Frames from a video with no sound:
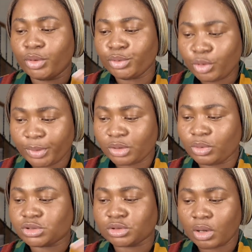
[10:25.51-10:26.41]
nobody
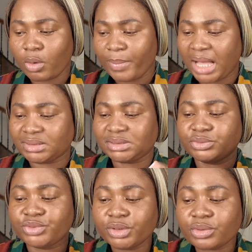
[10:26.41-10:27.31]
wants to talk about the
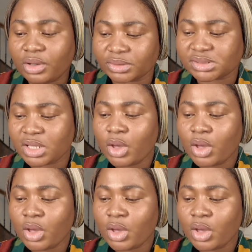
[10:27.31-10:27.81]
real cause.